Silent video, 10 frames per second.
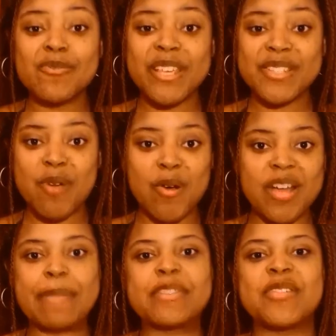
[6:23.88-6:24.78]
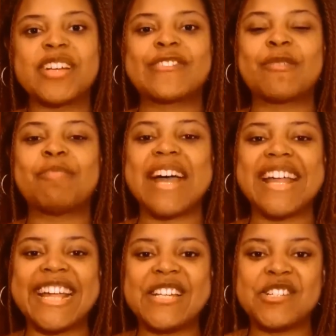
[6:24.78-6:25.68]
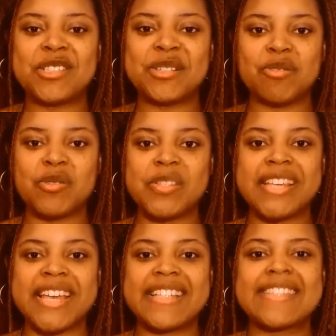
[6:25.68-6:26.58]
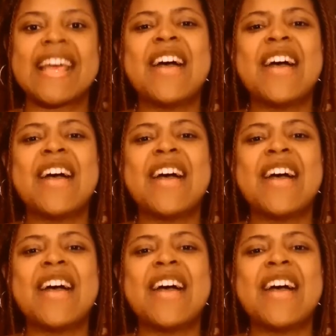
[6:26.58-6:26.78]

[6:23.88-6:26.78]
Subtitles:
week's quote comes to us from Maya Angelou, who says,